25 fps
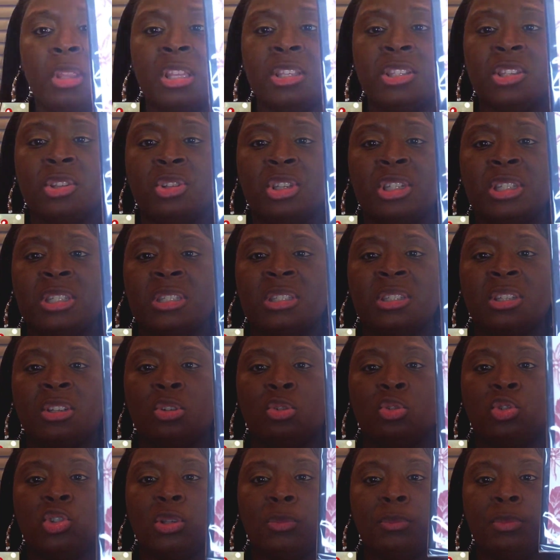So this is the
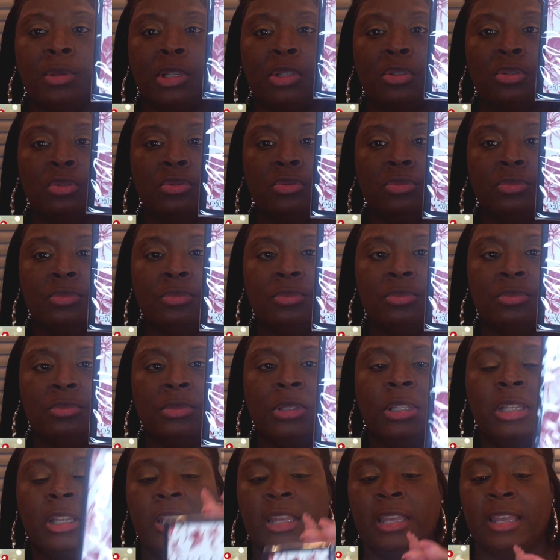Gucci Blue.
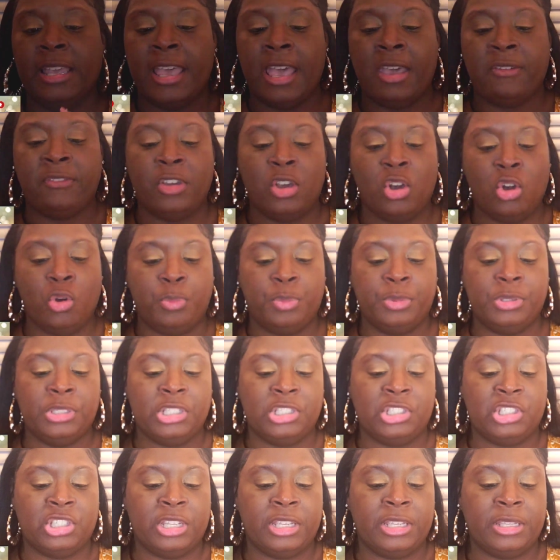I haven't opened
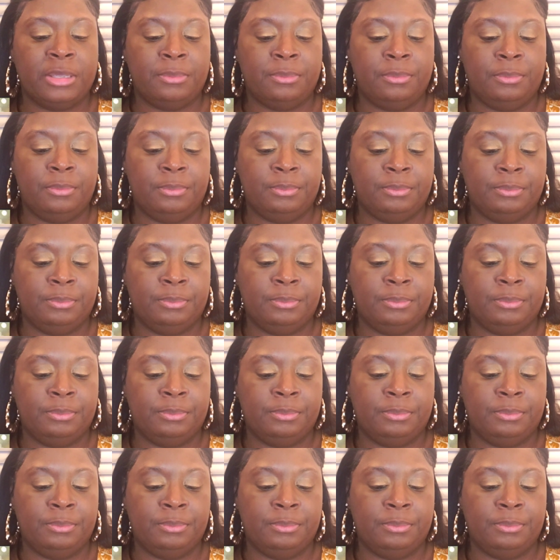it yet.